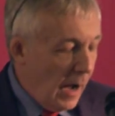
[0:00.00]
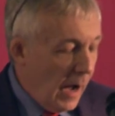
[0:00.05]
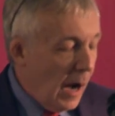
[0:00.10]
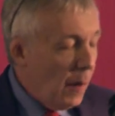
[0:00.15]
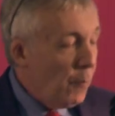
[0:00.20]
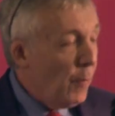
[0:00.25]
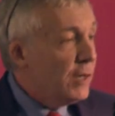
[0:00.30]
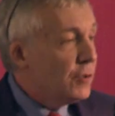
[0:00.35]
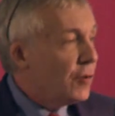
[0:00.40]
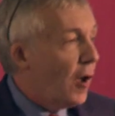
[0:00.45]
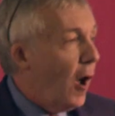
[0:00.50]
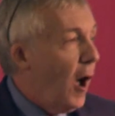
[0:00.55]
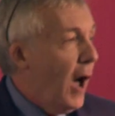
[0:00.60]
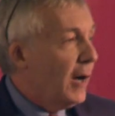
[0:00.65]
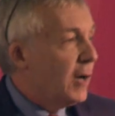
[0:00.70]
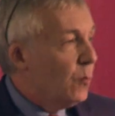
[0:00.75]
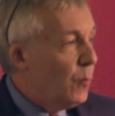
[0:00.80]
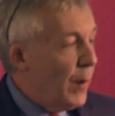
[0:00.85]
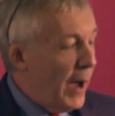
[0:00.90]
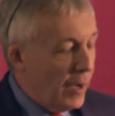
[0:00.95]
I want to
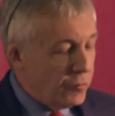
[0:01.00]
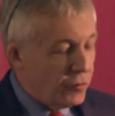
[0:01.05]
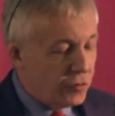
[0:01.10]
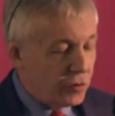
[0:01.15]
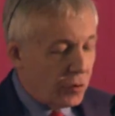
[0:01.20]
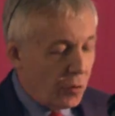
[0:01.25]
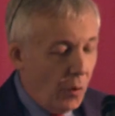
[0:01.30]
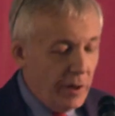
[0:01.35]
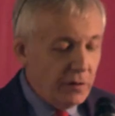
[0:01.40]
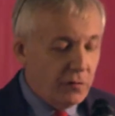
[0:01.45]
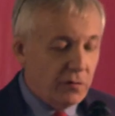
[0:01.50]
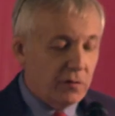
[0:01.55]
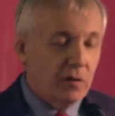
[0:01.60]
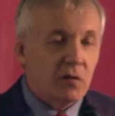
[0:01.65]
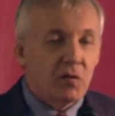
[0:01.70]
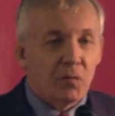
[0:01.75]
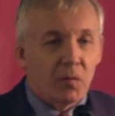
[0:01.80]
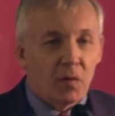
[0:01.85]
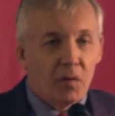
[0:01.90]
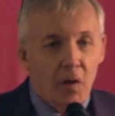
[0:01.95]
talk about
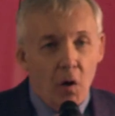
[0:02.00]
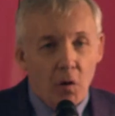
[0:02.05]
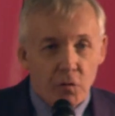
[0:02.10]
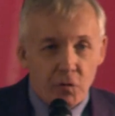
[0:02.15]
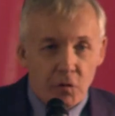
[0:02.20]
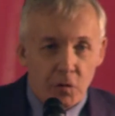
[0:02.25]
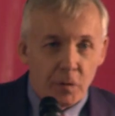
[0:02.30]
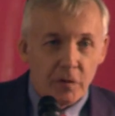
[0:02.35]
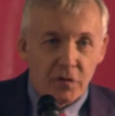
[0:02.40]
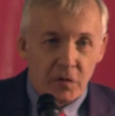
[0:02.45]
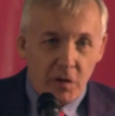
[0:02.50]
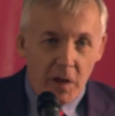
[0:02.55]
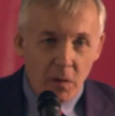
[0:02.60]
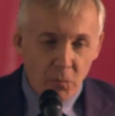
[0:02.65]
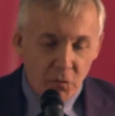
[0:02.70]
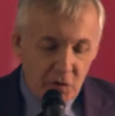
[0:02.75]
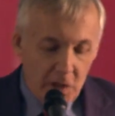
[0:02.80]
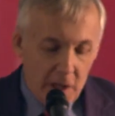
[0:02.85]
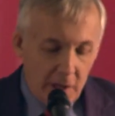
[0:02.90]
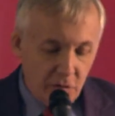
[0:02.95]
choices for those who are
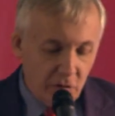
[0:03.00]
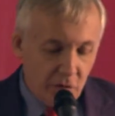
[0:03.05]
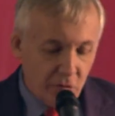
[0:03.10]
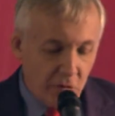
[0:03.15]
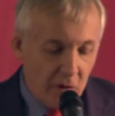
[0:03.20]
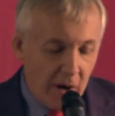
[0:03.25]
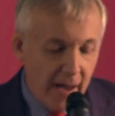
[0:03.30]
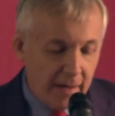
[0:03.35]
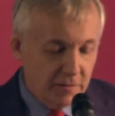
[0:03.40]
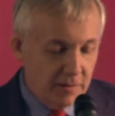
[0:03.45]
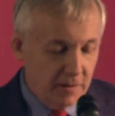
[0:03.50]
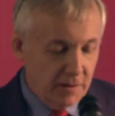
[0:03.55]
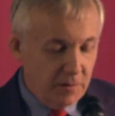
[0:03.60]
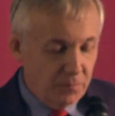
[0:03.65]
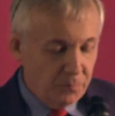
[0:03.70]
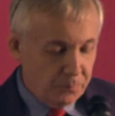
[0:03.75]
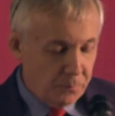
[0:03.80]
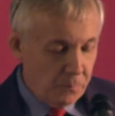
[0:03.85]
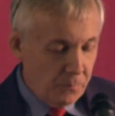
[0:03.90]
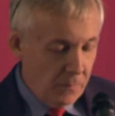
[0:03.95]
same-sex attracted.
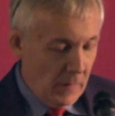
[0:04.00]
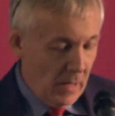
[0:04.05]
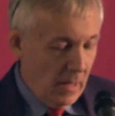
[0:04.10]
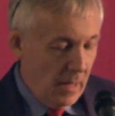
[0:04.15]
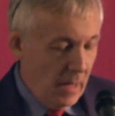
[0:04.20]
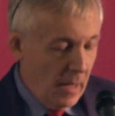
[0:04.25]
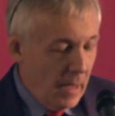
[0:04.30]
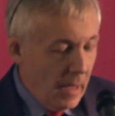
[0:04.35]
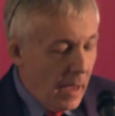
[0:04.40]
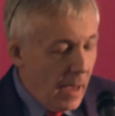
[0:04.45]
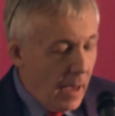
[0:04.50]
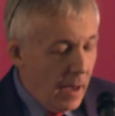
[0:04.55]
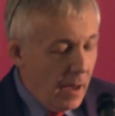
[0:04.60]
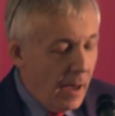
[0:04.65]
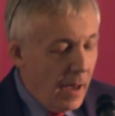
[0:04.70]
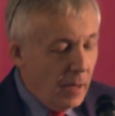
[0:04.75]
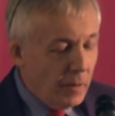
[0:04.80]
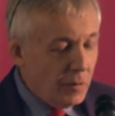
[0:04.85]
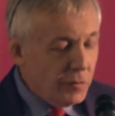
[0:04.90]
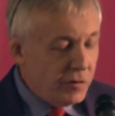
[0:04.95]

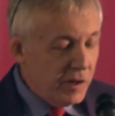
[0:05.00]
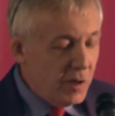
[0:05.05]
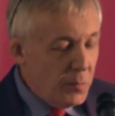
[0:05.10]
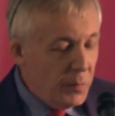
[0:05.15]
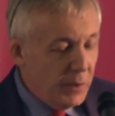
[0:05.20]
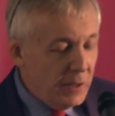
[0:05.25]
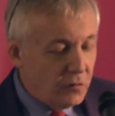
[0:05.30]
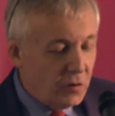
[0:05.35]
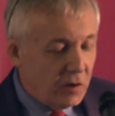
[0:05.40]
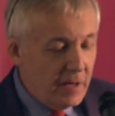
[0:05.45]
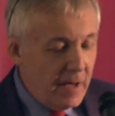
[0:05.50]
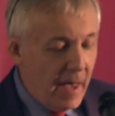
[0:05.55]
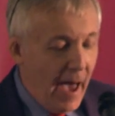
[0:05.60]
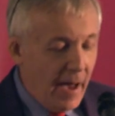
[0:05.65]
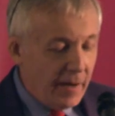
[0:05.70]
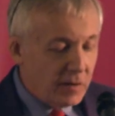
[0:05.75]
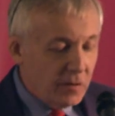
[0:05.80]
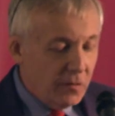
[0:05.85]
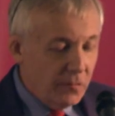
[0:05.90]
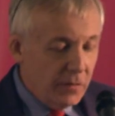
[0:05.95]
LGBT
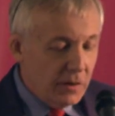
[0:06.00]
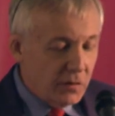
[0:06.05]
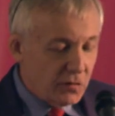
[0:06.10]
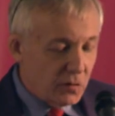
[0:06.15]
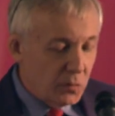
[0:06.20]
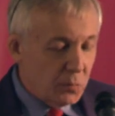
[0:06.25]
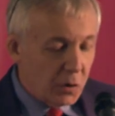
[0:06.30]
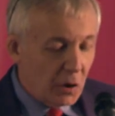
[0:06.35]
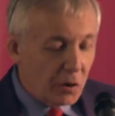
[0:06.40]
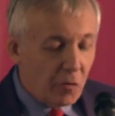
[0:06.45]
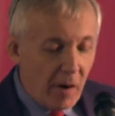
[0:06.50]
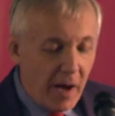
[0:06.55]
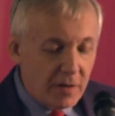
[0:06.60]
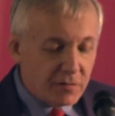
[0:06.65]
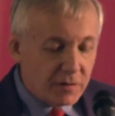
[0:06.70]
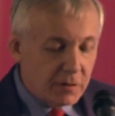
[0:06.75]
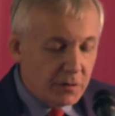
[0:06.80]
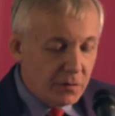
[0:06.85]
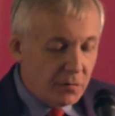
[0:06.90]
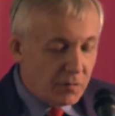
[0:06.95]
activists and
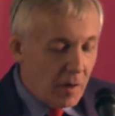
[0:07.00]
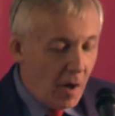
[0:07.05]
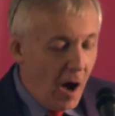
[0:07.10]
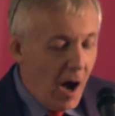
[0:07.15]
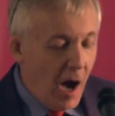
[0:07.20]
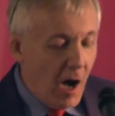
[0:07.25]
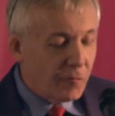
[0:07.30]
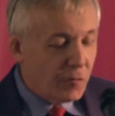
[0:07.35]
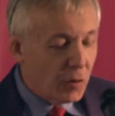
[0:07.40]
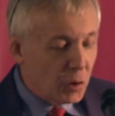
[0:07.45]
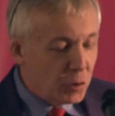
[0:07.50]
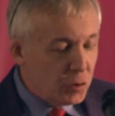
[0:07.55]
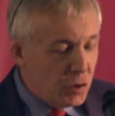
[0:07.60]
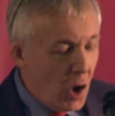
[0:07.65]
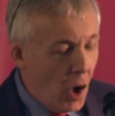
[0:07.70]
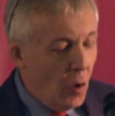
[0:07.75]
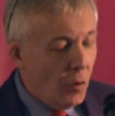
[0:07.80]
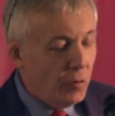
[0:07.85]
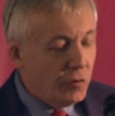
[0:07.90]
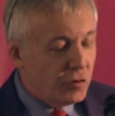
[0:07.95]
progressives offer
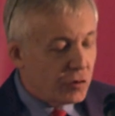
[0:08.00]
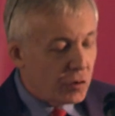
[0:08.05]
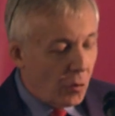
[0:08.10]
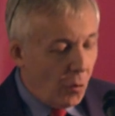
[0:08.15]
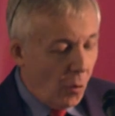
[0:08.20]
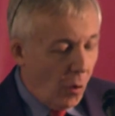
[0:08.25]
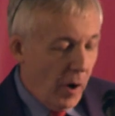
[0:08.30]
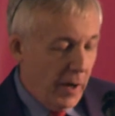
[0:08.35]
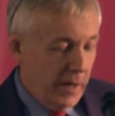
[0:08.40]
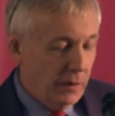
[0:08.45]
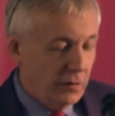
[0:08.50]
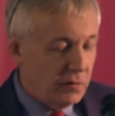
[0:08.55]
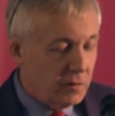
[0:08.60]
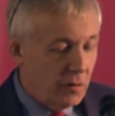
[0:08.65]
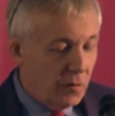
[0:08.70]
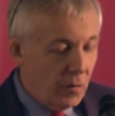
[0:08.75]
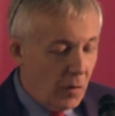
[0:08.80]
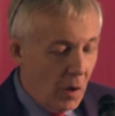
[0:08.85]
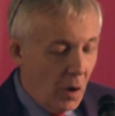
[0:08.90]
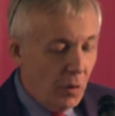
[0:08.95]
no choice
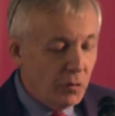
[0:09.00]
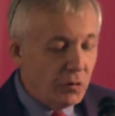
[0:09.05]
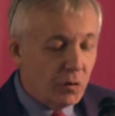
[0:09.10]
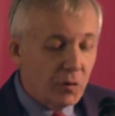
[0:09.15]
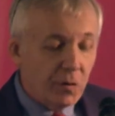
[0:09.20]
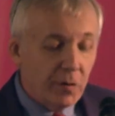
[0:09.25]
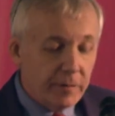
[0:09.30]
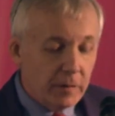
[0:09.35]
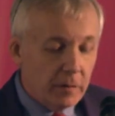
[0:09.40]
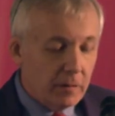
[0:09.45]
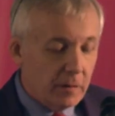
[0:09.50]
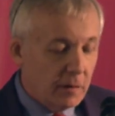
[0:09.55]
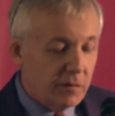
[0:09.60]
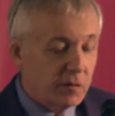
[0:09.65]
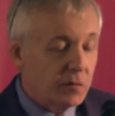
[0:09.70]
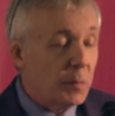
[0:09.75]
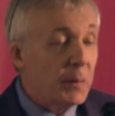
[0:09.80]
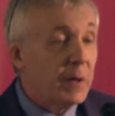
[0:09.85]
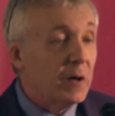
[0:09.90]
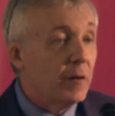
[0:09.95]
to those who have
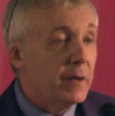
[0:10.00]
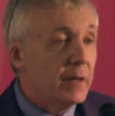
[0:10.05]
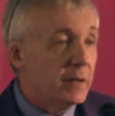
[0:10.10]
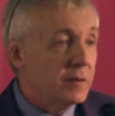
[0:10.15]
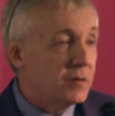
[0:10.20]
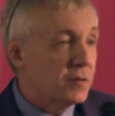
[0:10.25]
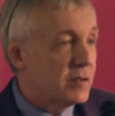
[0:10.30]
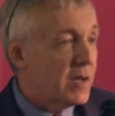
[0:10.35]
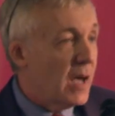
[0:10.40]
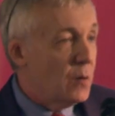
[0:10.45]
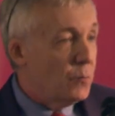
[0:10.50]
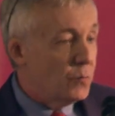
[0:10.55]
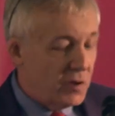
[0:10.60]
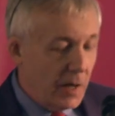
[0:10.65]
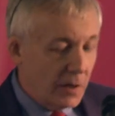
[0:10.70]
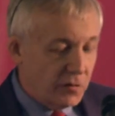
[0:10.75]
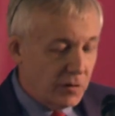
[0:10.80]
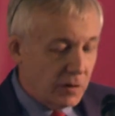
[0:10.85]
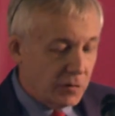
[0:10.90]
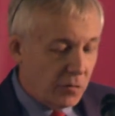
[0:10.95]
experienced
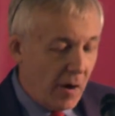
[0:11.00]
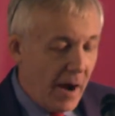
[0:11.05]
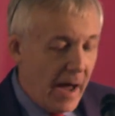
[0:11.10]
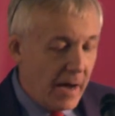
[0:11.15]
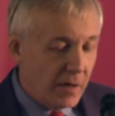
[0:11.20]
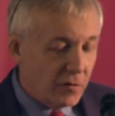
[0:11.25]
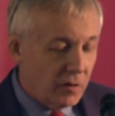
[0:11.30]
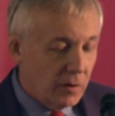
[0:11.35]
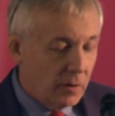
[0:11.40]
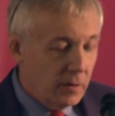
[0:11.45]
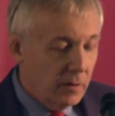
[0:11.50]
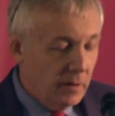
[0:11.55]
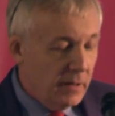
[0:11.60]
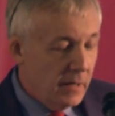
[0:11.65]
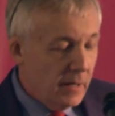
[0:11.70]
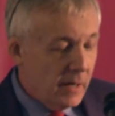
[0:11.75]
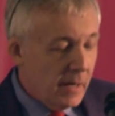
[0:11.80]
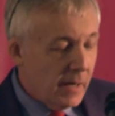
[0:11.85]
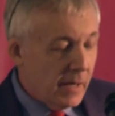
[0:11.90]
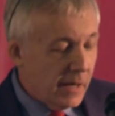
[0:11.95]
same-sex attraction,
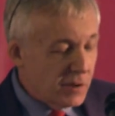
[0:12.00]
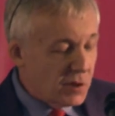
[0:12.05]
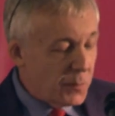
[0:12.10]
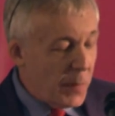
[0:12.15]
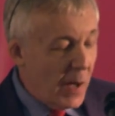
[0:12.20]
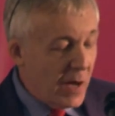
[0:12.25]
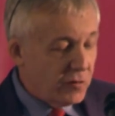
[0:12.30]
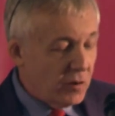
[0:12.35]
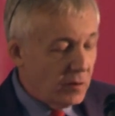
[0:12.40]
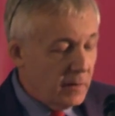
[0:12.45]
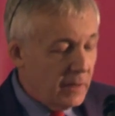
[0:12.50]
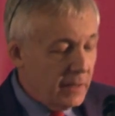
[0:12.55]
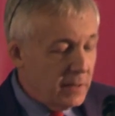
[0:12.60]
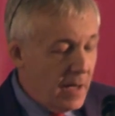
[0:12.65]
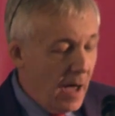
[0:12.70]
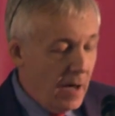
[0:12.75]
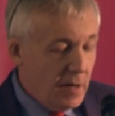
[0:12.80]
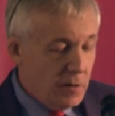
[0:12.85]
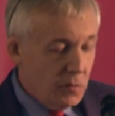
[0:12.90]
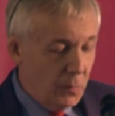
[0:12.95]
especially
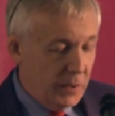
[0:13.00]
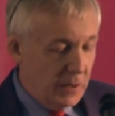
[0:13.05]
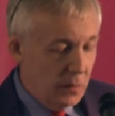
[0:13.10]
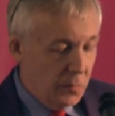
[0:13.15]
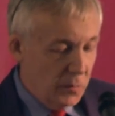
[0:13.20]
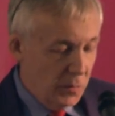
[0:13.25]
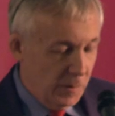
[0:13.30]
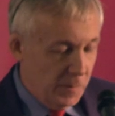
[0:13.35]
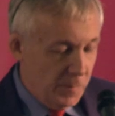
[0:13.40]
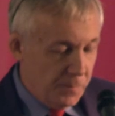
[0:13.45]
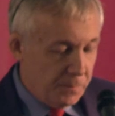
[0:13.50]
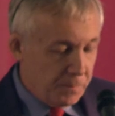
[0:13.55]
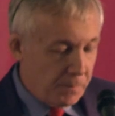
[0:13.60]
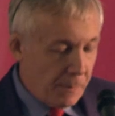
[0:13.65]
young people.